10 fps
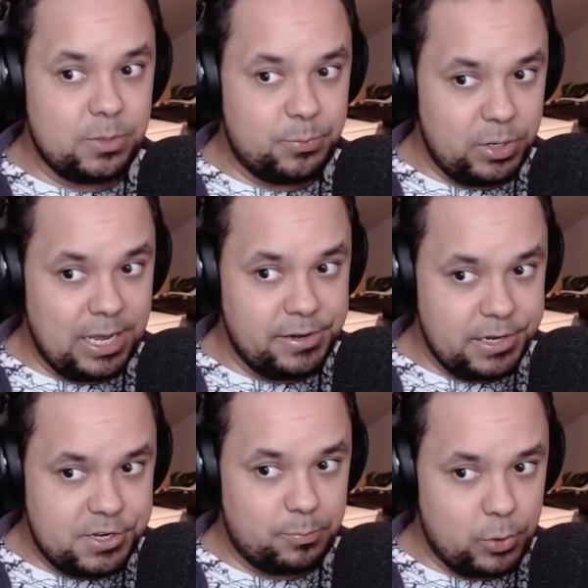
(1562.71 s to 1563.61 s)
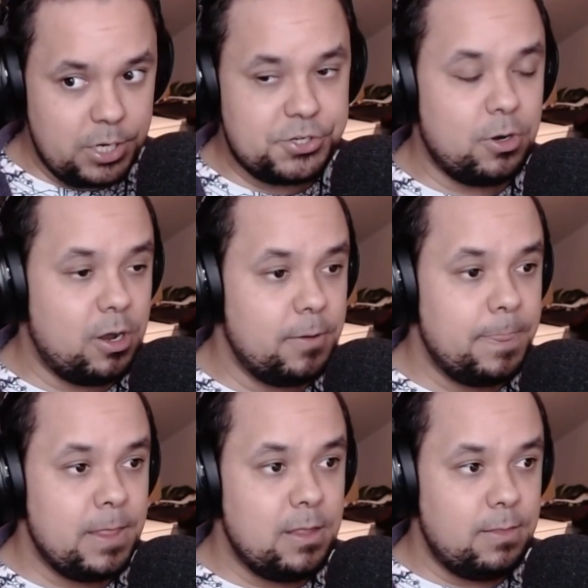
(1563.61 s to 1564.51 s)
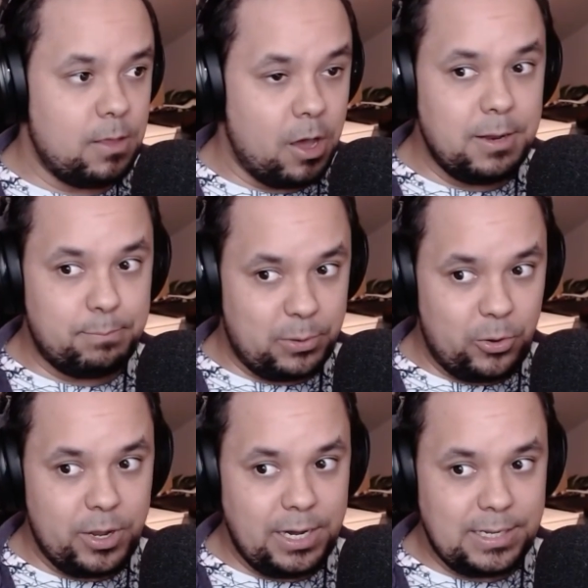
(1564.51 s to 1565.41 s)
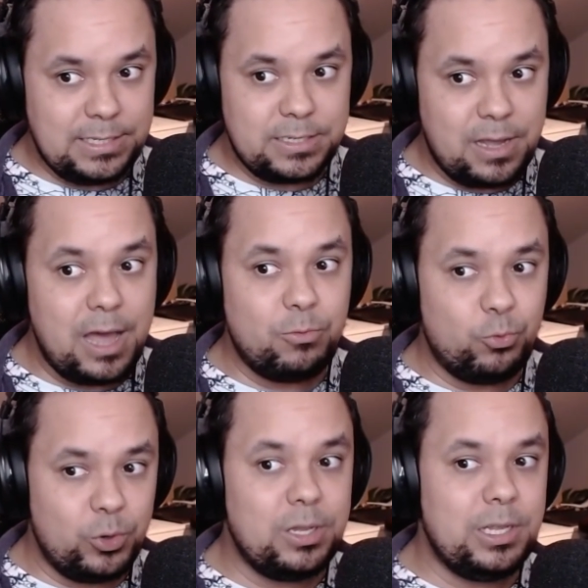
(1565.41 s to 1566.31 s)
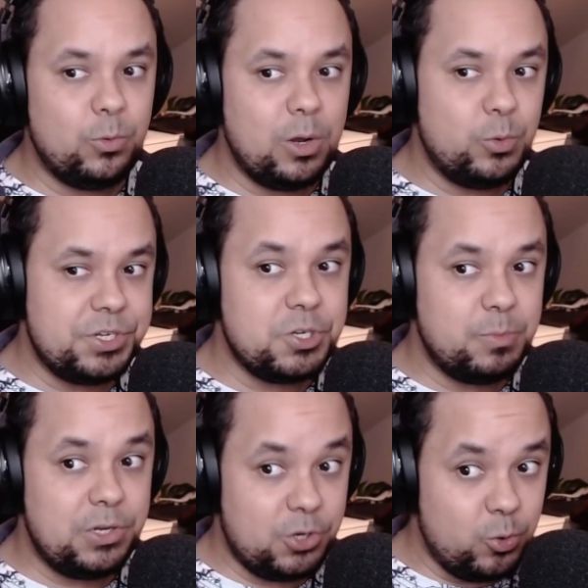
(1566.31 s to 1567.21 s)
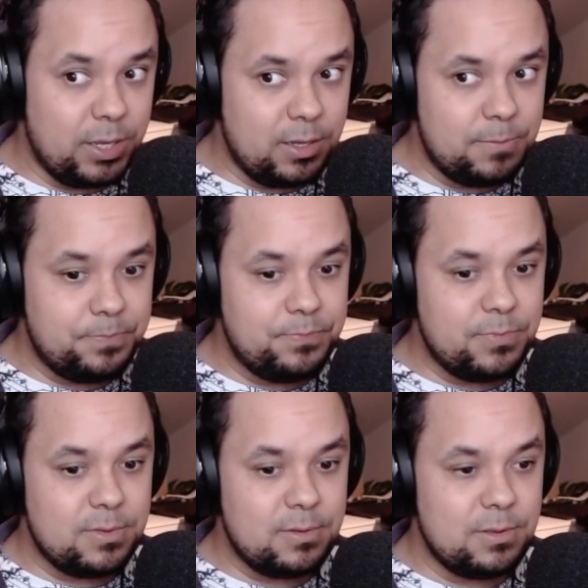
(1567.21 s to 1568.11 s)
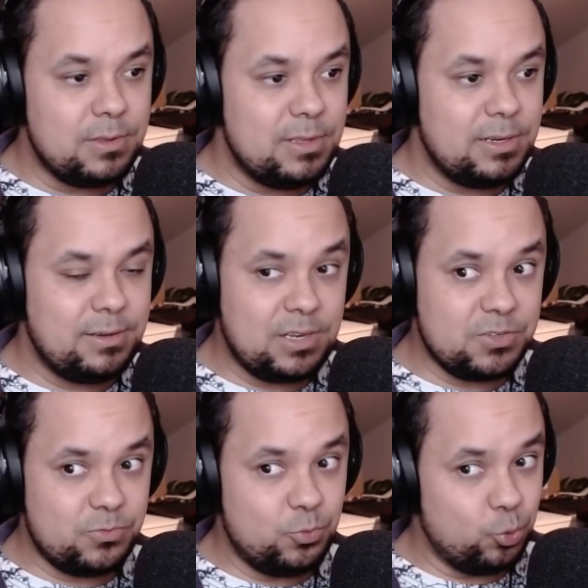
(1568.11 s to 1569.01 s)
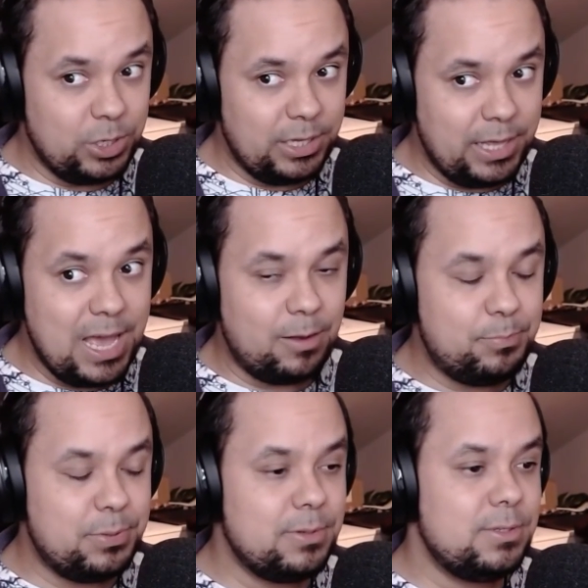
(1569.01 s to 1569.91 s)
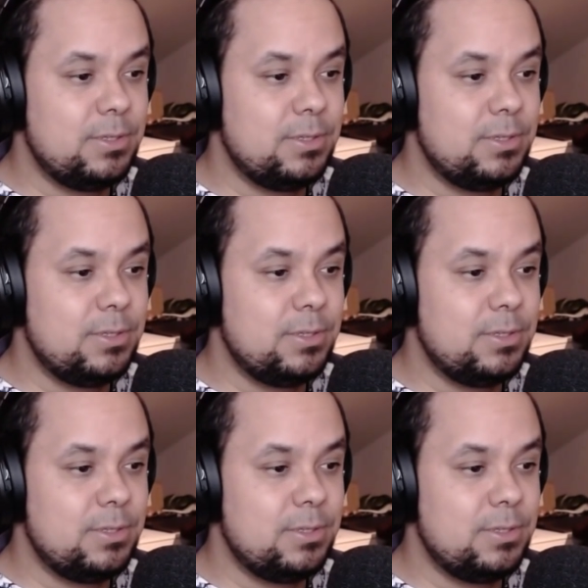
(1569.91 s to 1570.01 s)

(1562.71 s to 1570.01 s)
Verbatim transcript: So putting additional pressure on the unemployed is not really what we should be doing. Doesn't really help.